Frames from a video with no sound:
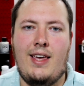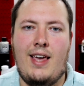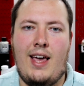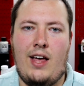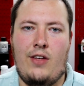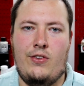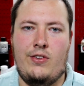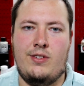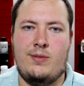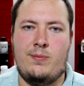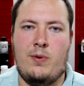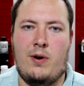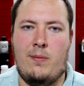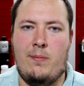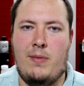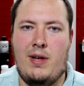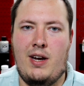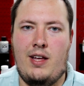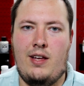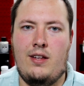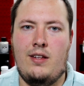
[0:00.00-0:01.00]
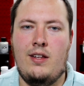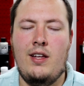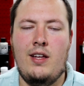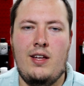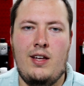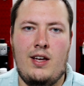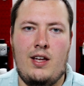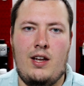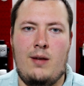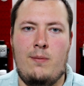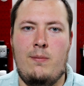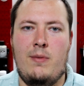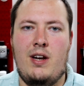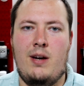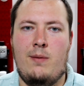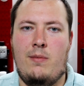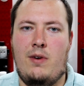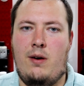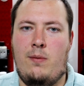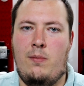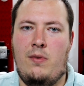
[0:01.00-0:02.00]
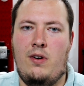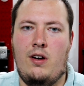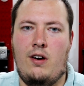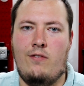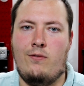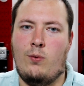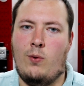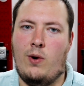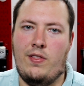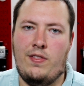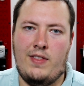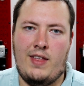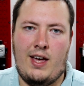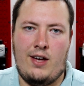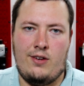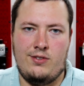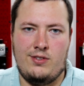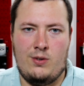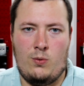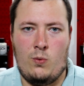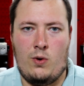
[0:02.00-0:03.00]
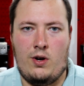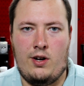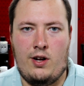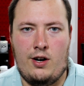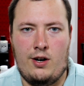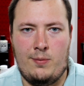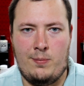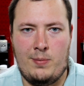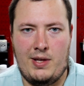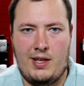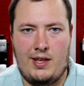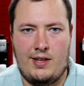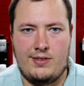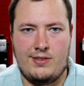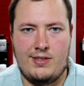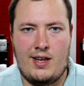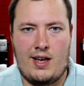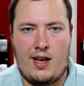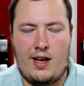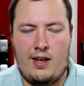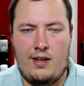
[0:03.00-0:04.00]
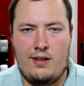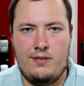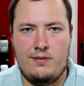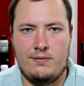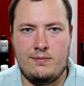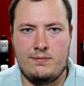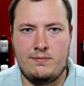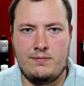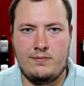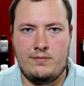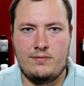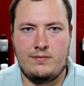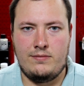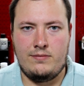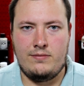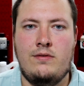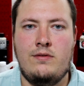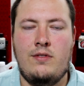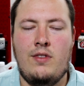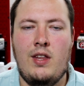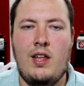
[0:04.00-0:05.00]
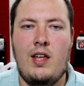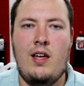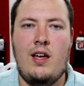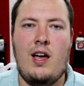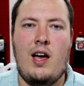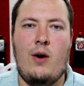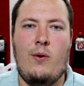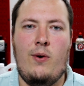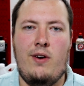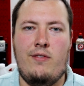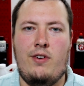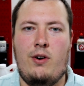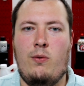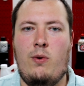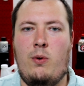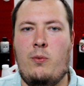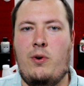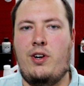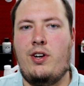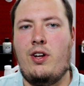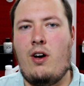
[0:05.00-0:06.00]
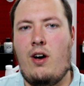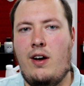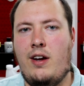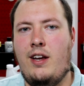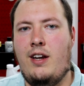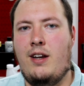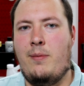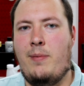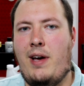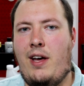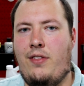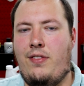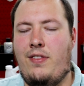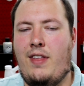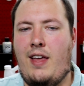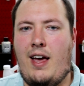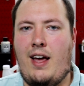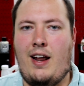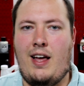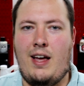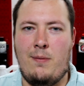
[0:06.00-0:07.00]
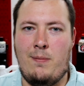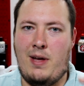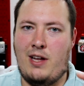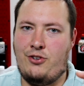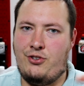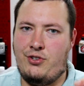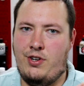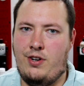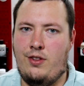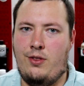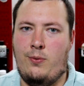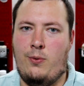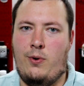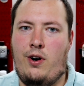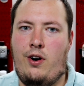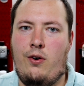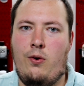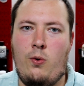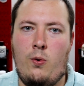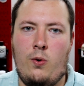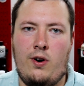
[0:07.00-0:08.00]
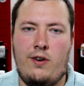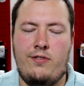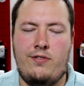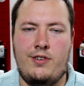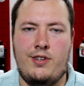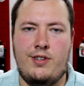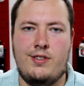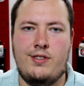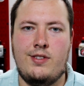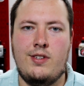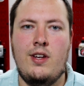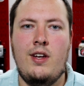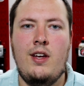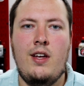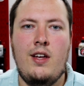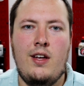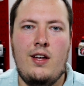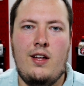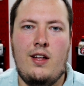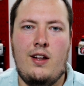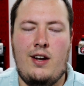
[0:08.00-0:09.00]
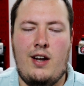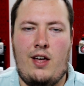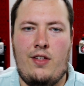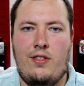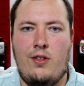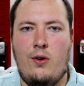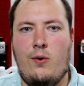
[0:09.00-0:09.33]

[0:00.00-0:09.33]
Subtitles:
gallons per minute and a minimum of 1,100 PSI. However, when we're talking about that, I mentioned the word orifice. Now the